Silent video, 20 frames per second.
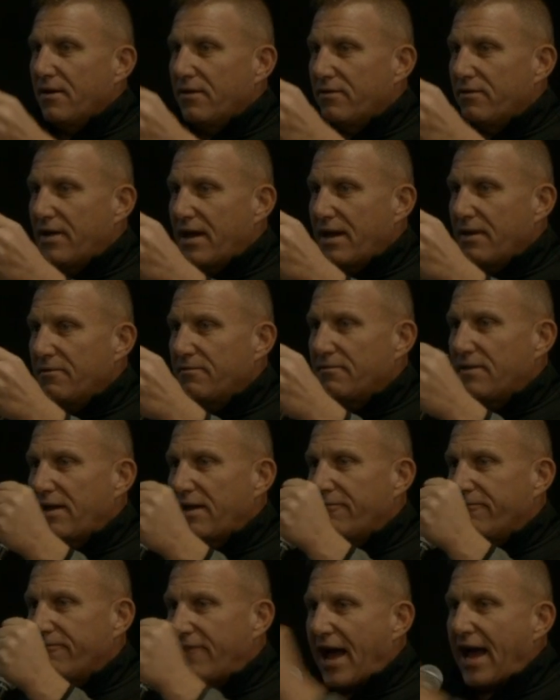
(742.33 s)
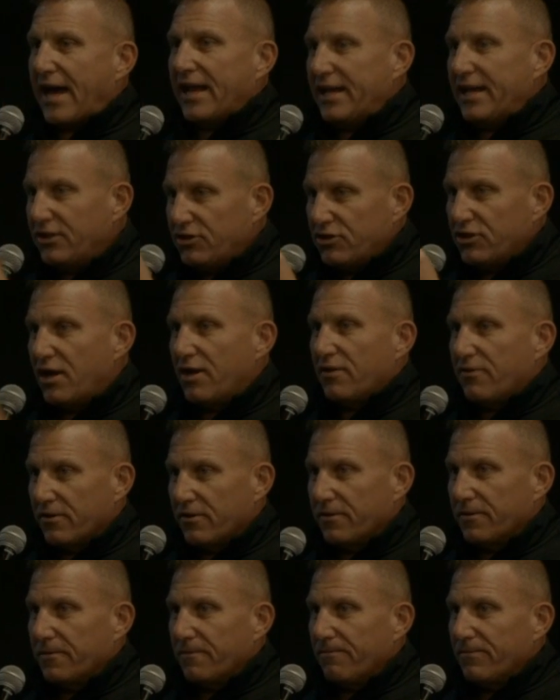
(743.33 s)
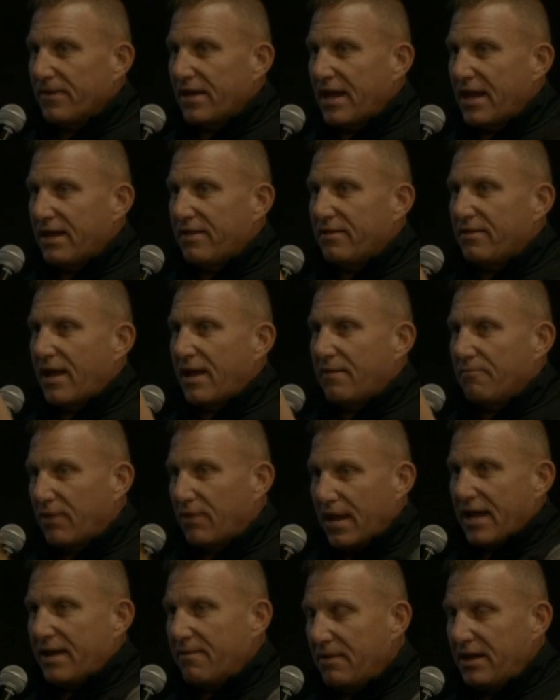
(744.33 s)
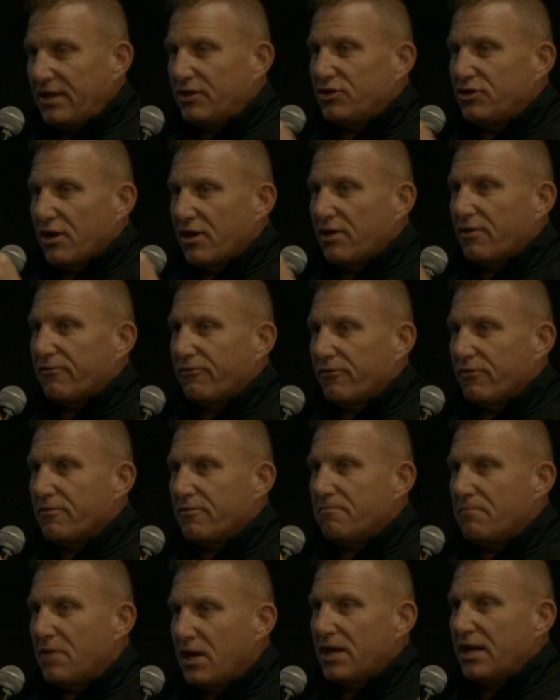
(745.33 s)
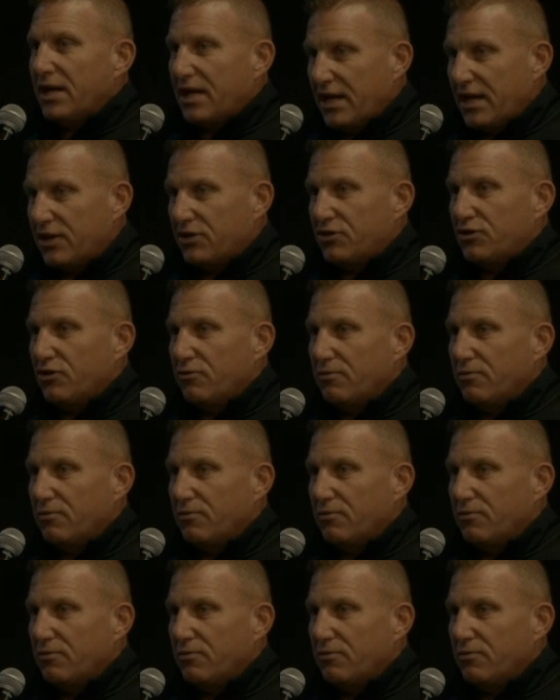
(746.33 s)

they fight each other, and they blame each other for the money issue.